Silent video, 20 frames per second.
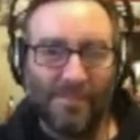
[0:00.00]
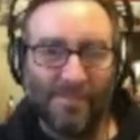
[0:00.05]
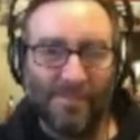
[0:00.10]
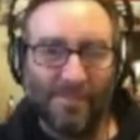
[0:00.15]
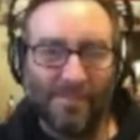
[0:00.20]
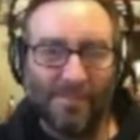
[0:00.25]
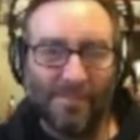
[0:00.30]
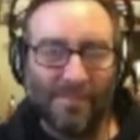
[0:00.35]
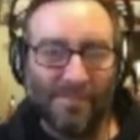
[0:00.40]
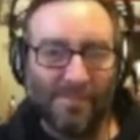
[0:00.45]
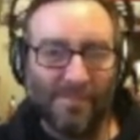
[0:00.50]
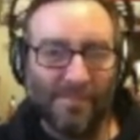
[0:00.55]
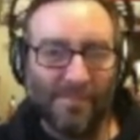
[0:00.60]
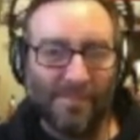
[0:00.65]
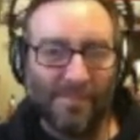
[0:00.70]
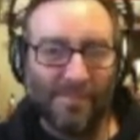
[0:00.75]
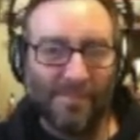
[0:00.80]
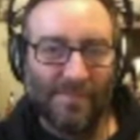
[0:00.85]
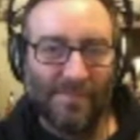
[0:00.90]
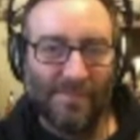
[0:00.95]

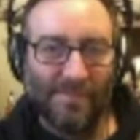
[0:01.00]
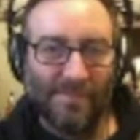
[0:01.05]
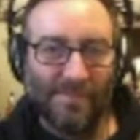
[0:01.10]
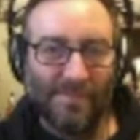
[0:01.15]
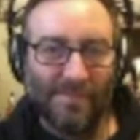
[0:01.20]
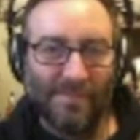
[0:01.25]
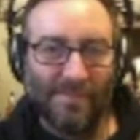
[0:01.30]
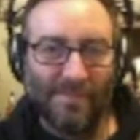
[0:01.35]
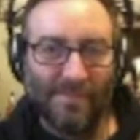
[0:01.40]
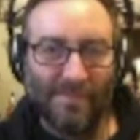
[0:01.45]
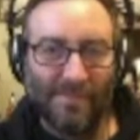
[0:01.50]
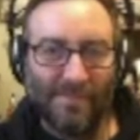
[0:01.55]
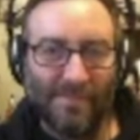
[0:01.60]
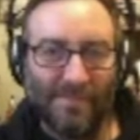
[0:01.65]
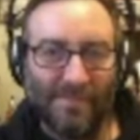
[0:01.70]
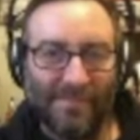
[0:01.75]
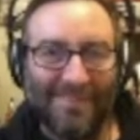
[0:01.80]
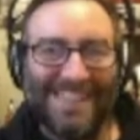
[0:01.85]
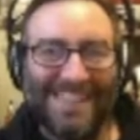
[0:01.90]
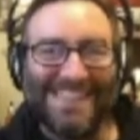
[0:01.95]

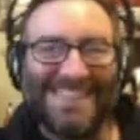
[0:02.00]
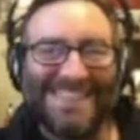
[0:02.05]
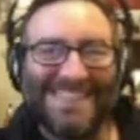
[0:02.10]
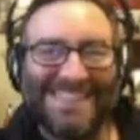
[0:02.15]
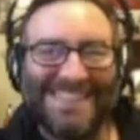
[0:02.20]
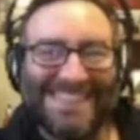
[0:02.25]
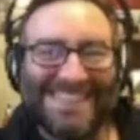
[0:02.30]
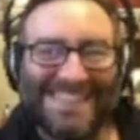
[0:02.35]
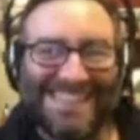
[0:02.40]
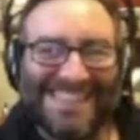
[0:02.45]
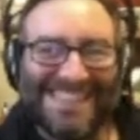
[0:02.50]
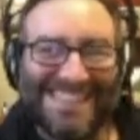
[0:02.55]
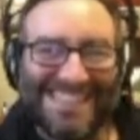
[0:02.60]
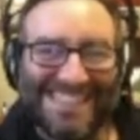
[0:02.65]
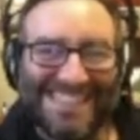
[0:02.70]
The person shown says nothing.